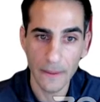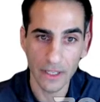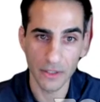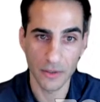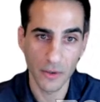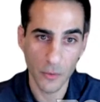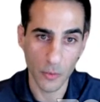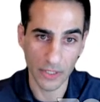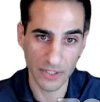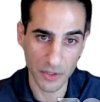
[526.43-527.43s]
And
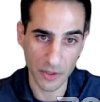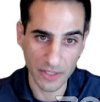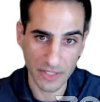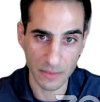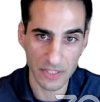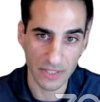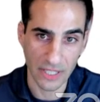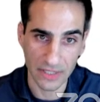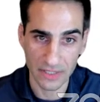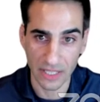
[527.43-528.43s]
one of the strongest emission
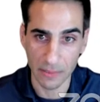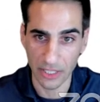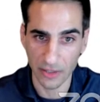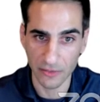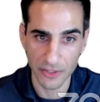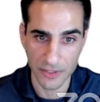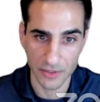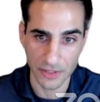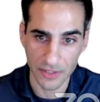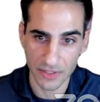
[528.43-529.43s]
lines is Lyman Alpha. So
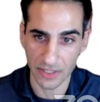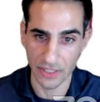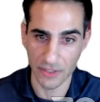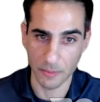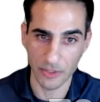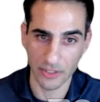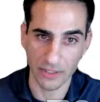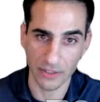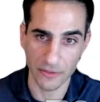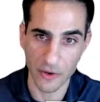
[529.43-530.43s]
this study is
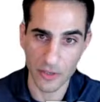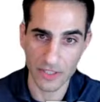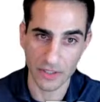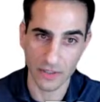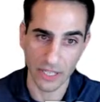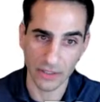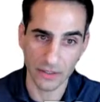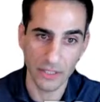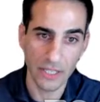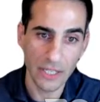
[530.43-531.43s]
particularly focused on that.